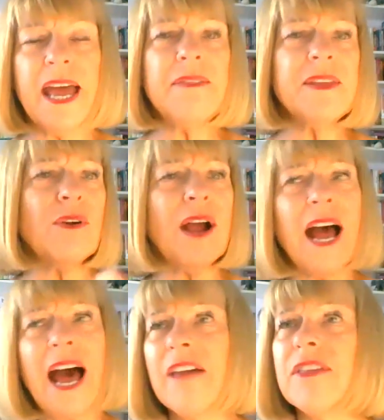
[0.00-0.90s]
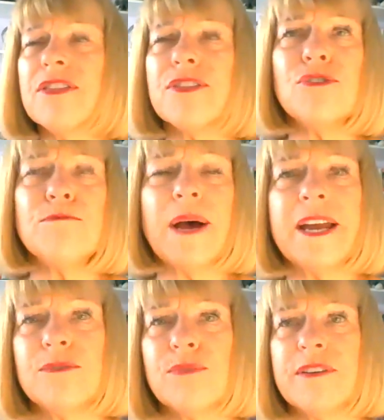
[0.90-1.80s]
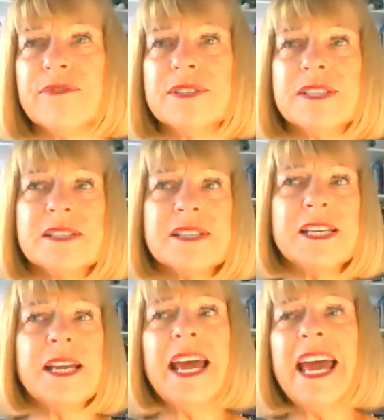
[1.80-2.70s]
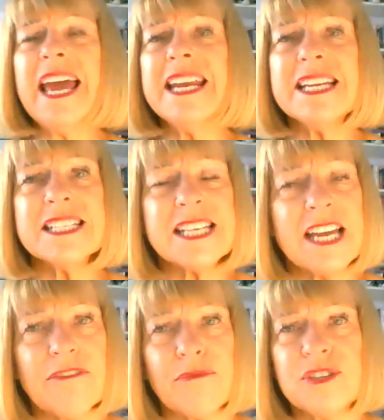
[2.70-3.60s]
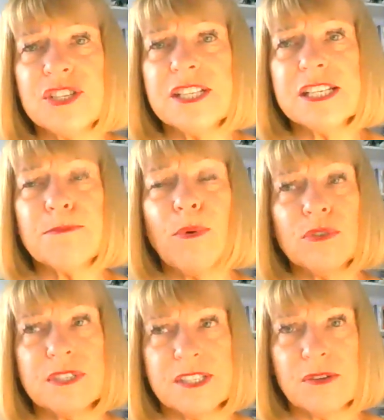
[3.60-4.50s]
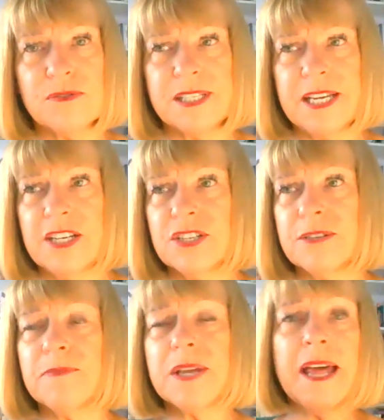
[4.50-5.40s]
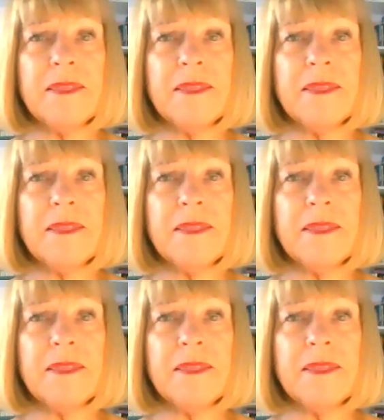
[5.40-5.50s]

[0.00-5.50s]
And there are other third party references, the NSF, which is a sports association.